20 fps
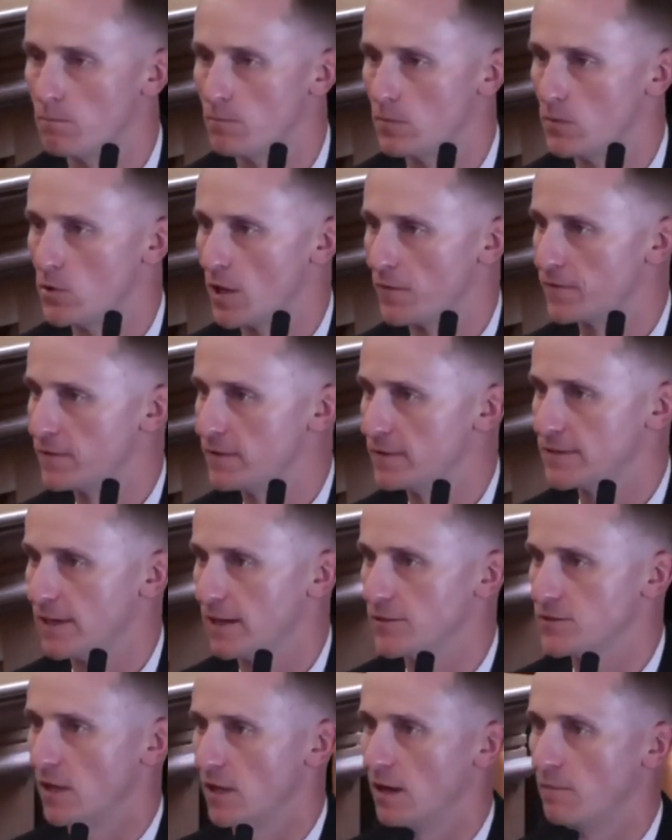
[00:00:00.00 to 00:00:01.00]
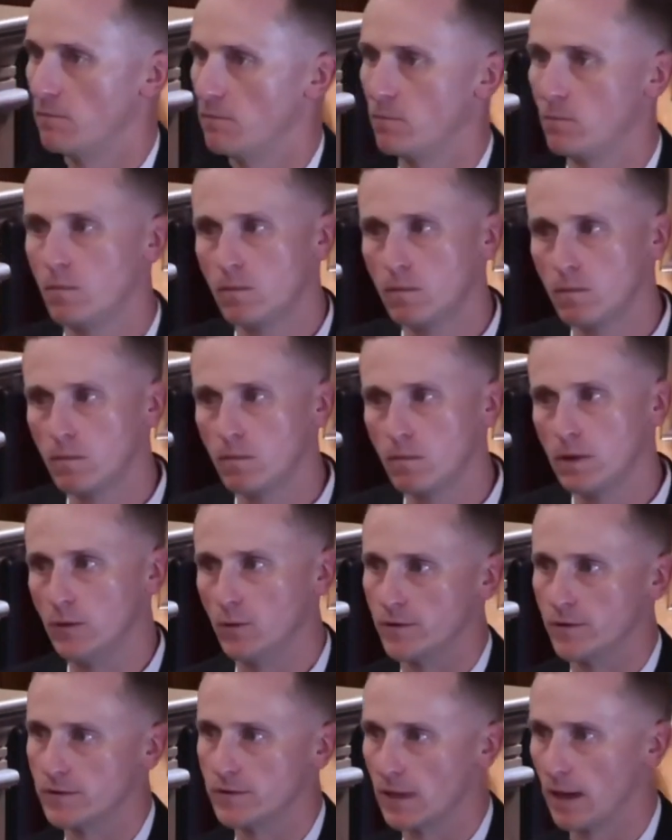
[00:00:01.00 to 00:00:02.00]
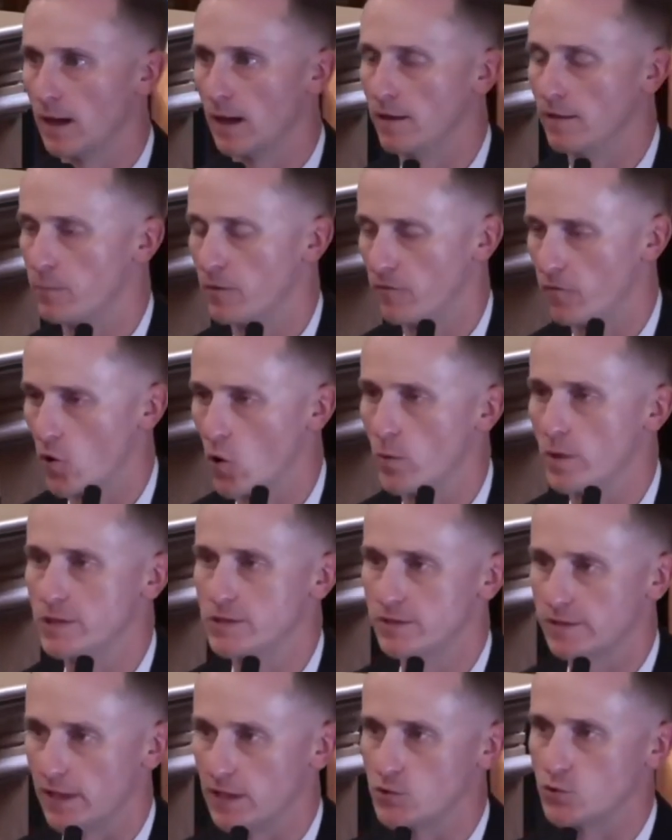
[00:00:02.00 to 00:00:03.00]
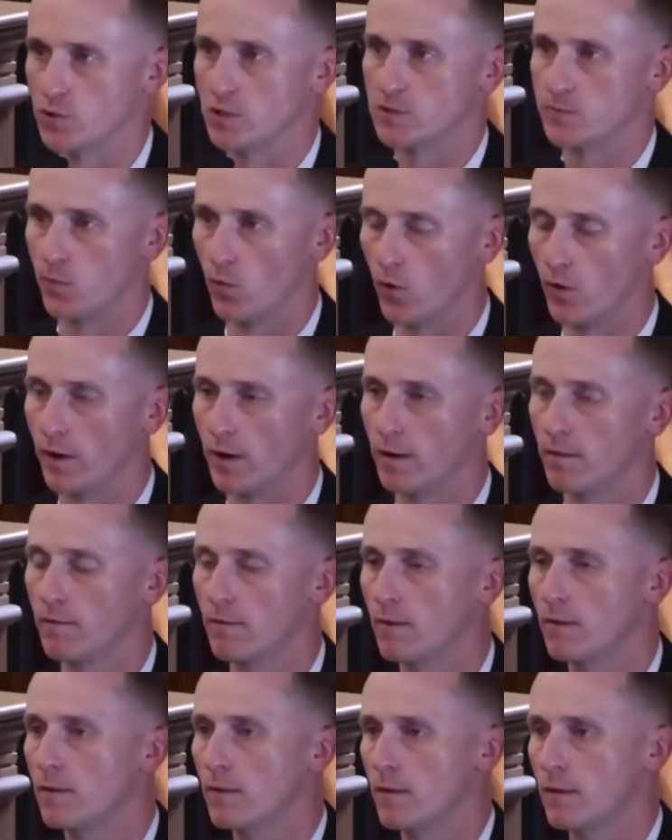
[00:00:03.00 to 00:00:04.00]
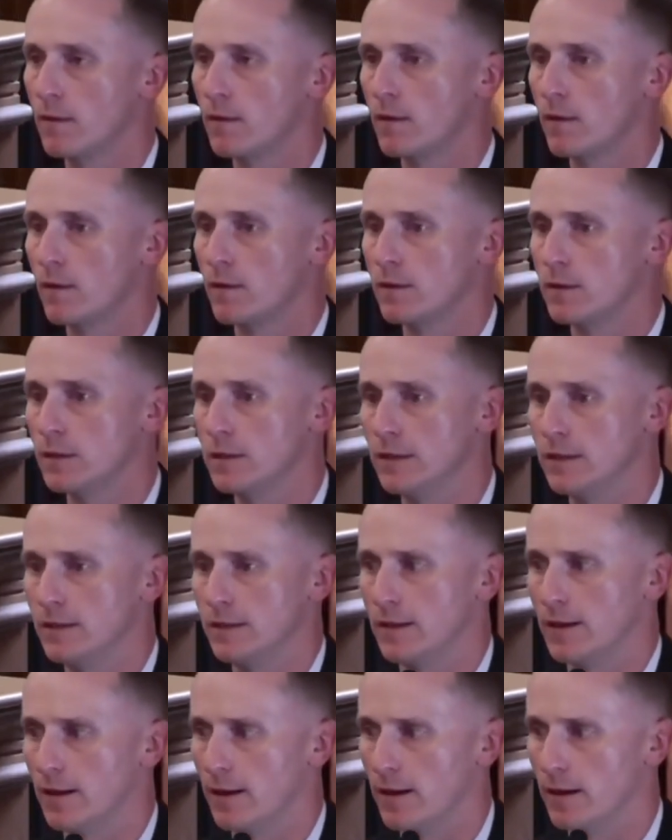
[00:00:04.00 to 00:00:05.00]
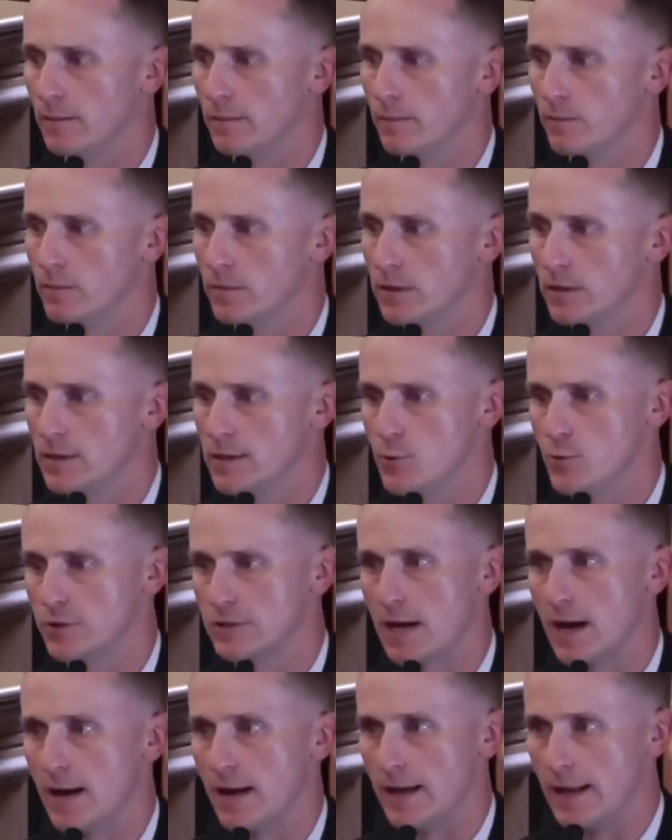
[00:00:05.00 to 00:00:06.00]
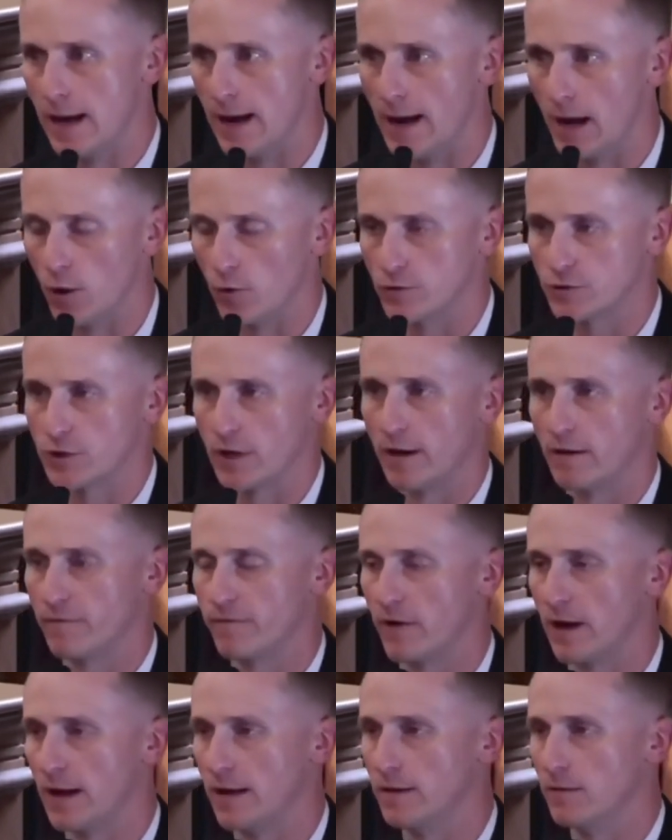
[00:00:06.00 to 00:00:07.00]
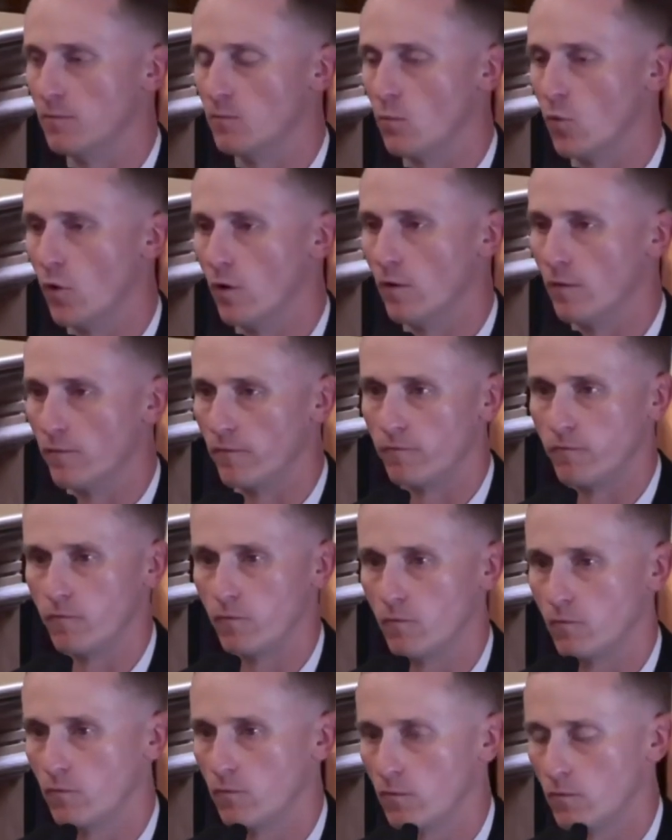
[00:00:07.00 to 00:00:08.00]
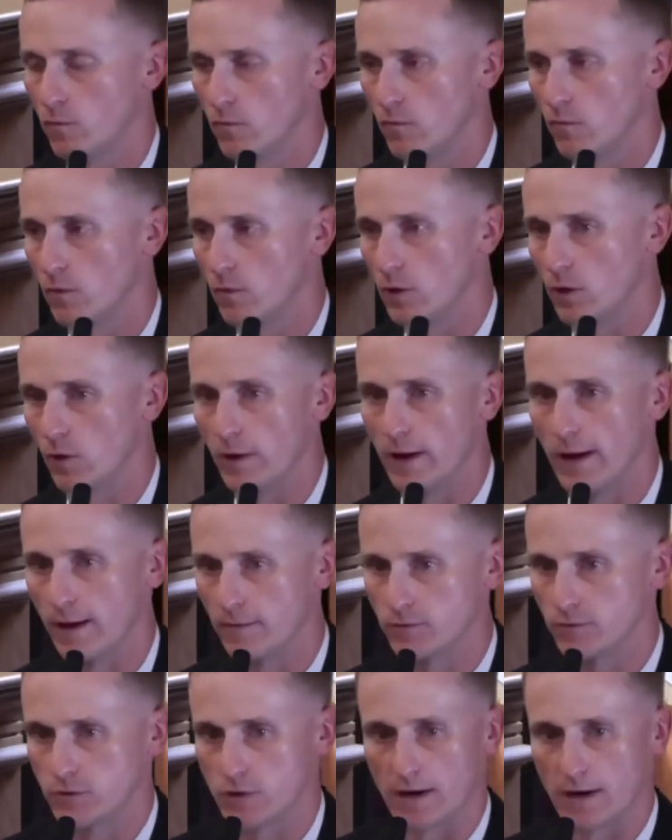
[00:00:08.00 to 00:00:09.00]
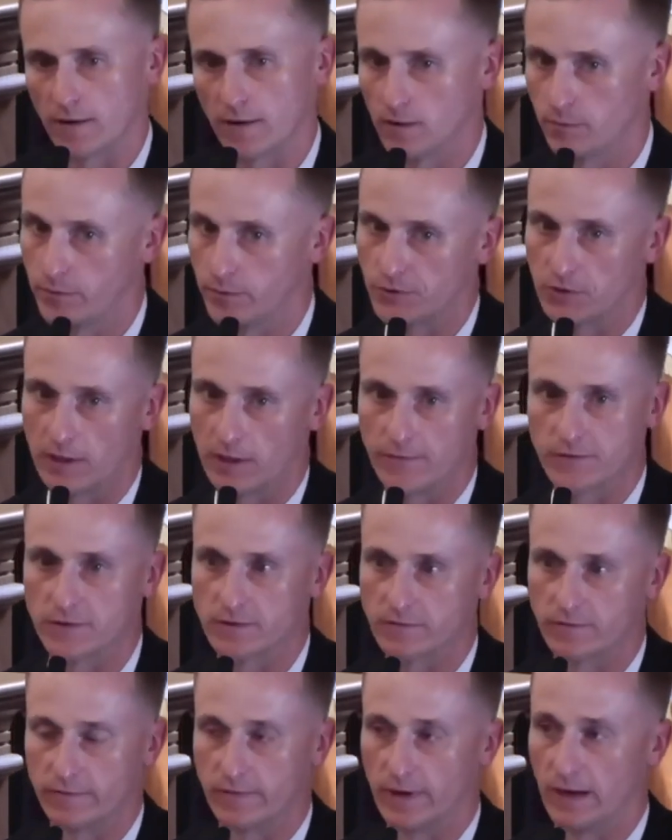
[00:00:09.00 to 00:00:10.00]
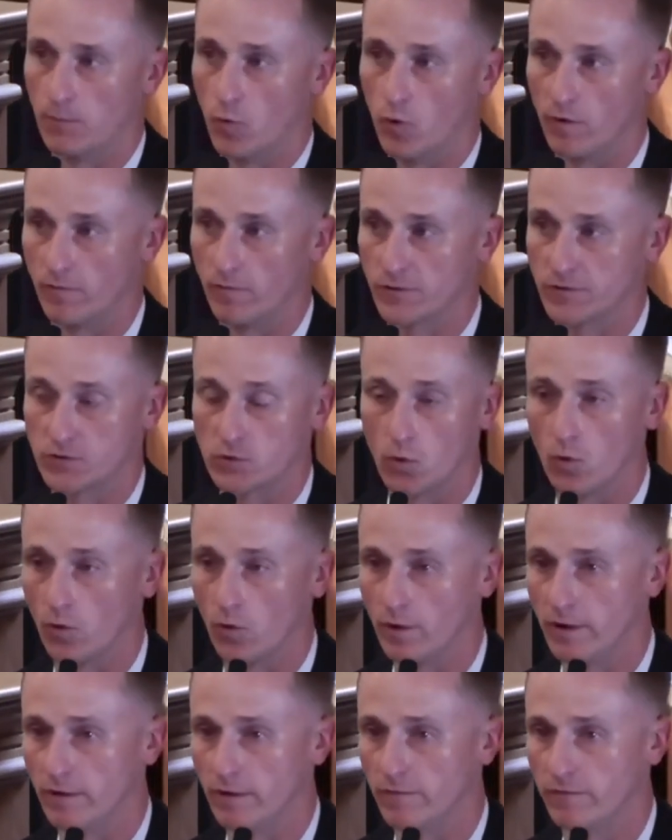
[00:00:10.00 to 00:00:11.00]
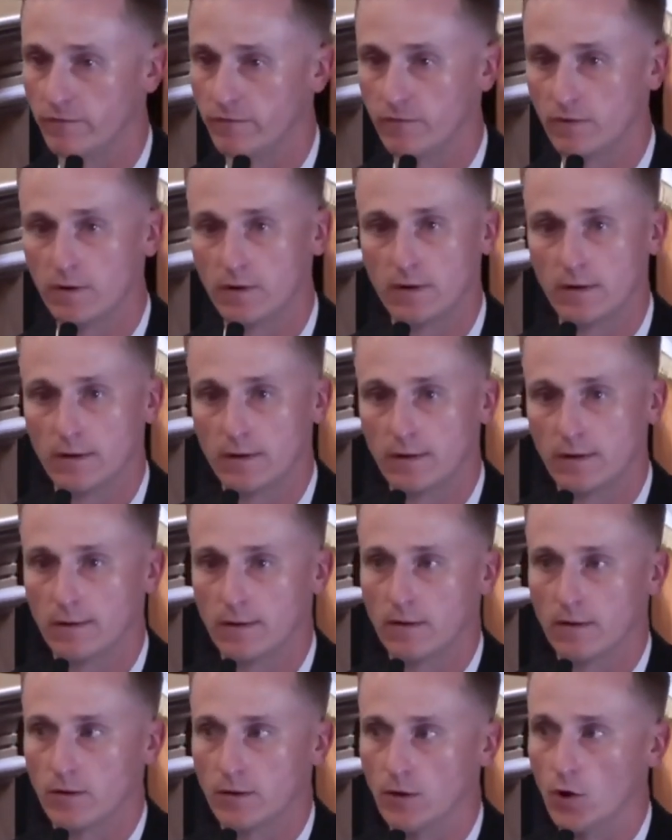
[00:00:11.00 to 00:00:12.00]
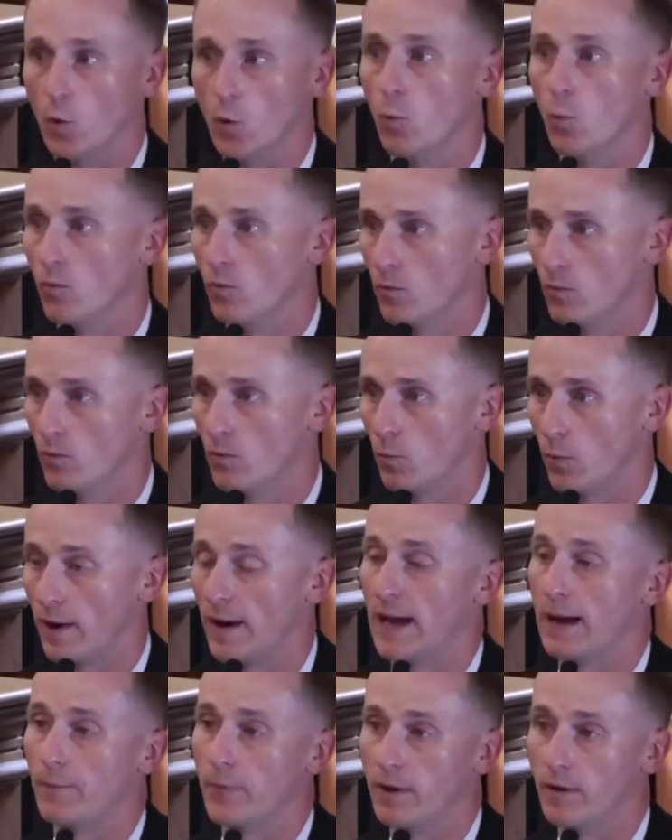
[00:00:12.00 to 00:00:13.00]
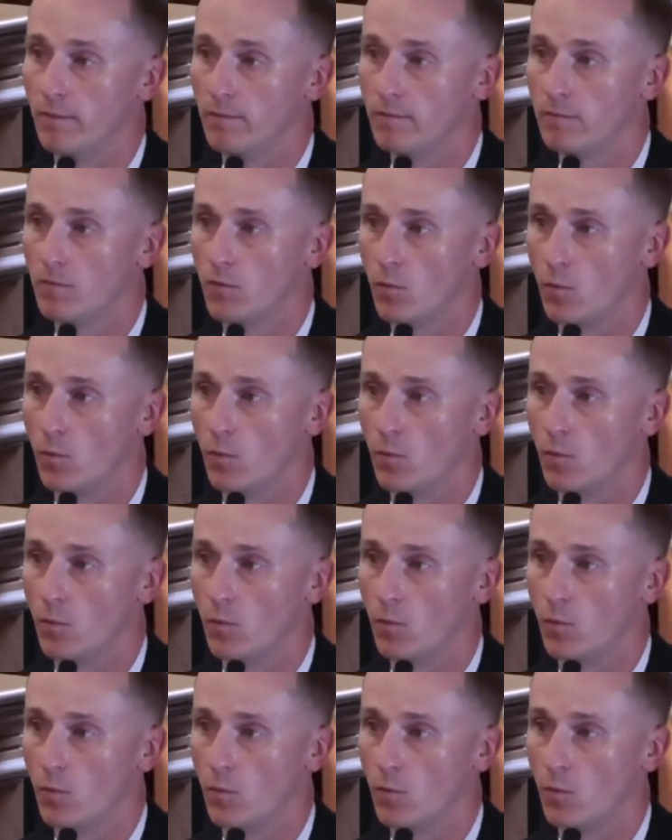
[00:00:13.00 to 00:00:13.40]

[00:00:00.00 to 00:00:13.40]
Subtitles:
Not the entire time. He was before we decided transporting. He was kind of in and out, trying to find more of, talking to the police officers, find more of a story of, what happened,